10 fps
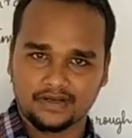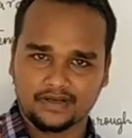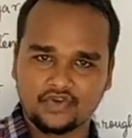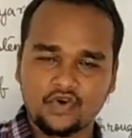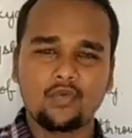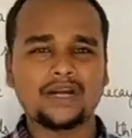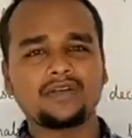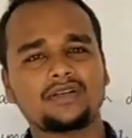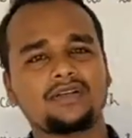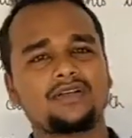So what
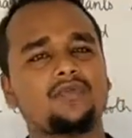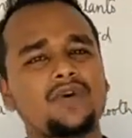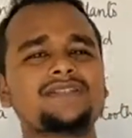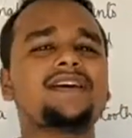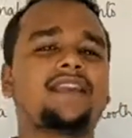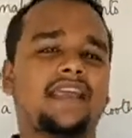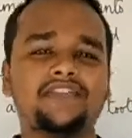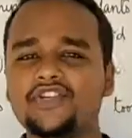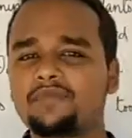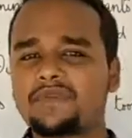was the
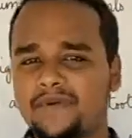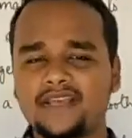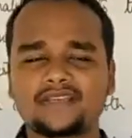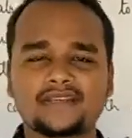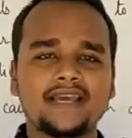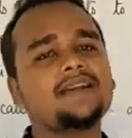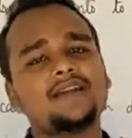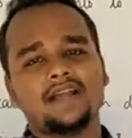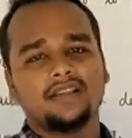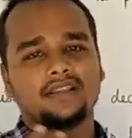ranging of the pH scale?
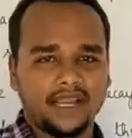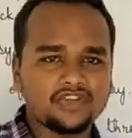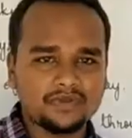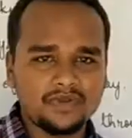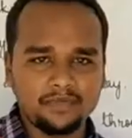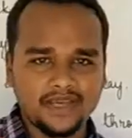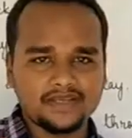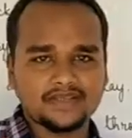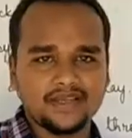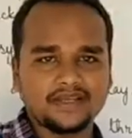The range of the pH
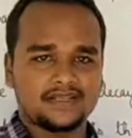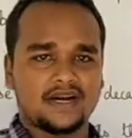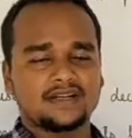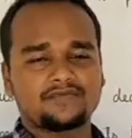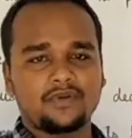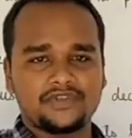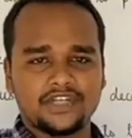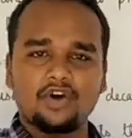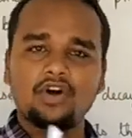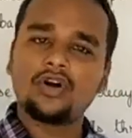scale started from
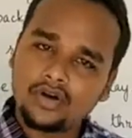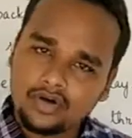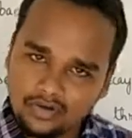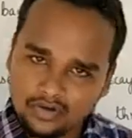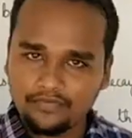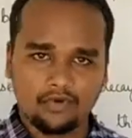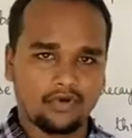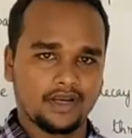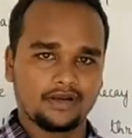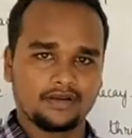0 to
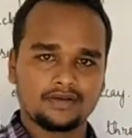14.